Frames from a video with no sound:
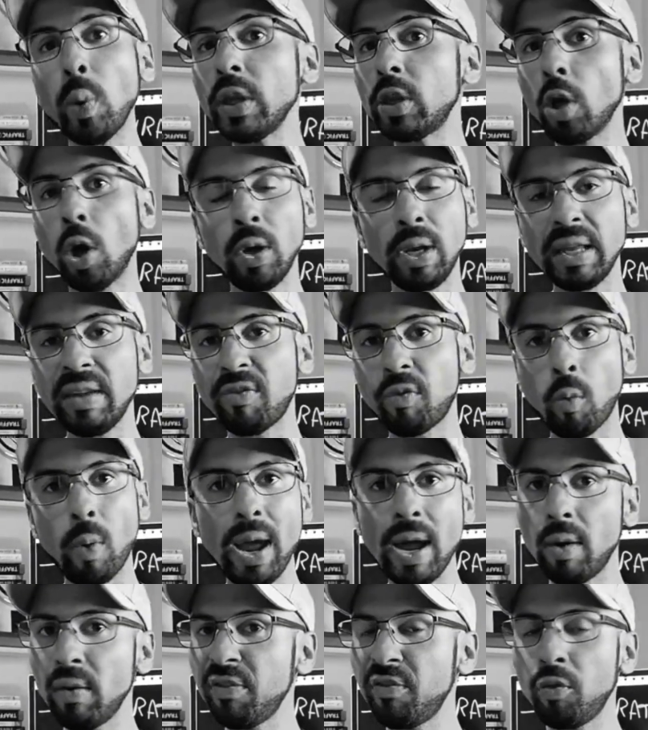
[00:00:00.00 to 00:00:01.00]
we don't live
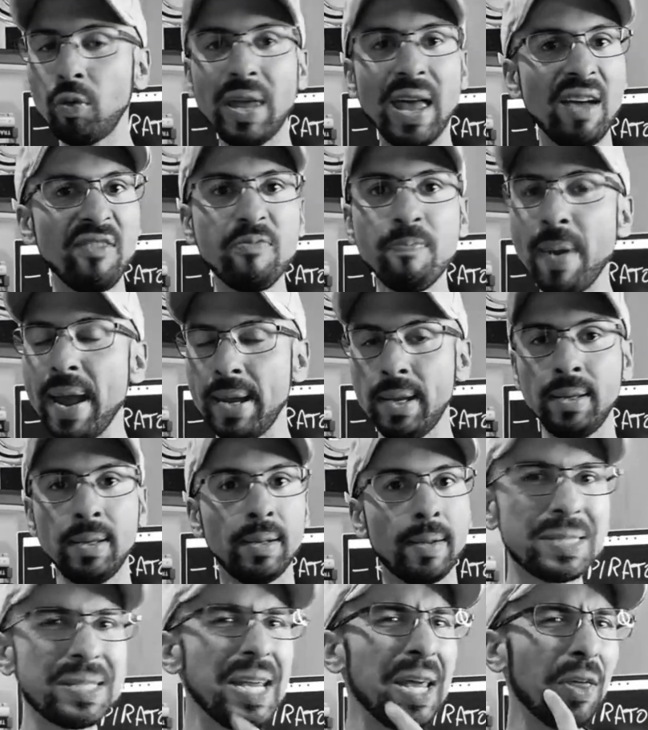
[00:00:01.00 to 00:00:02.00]
well if we have pain.
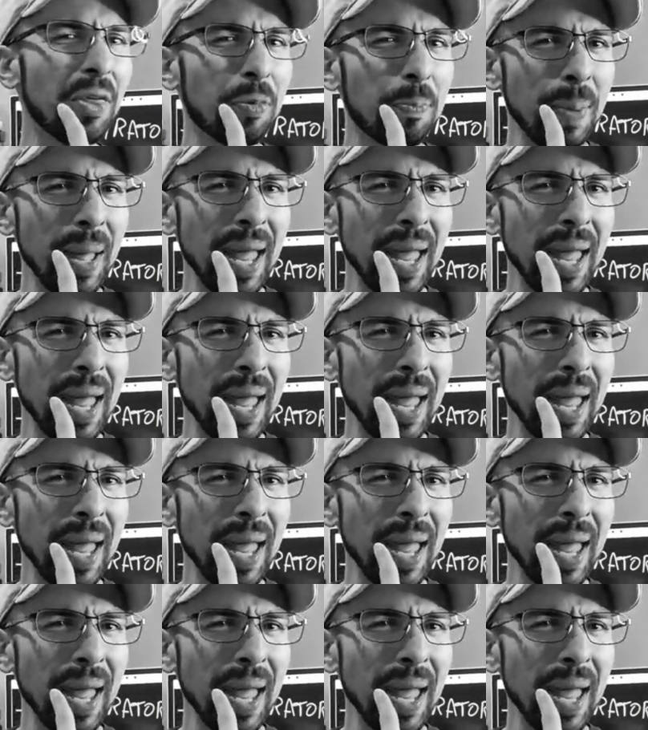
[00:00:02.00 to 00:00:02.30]
Teeth